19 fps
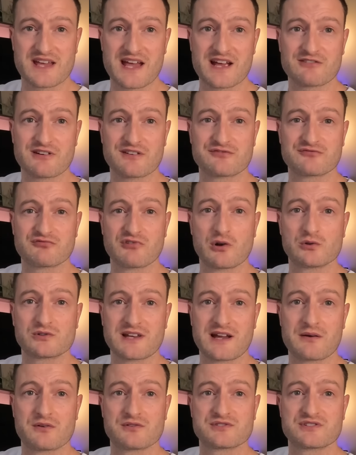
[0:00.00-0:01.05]
aircraft rolled
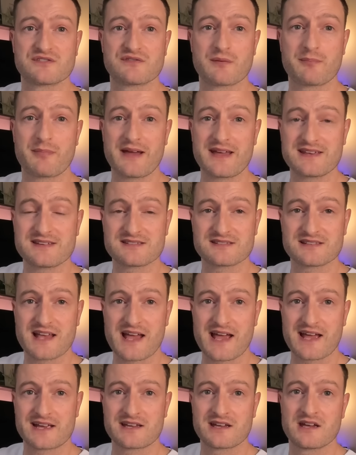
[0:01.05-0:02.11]
out onto the base
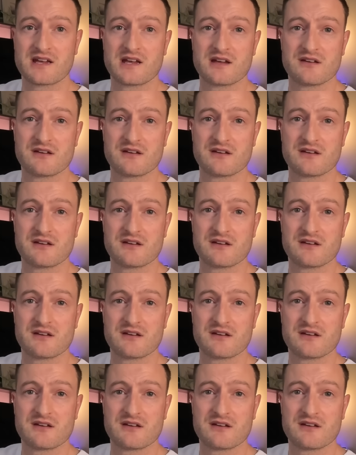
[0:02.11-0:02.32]
leg,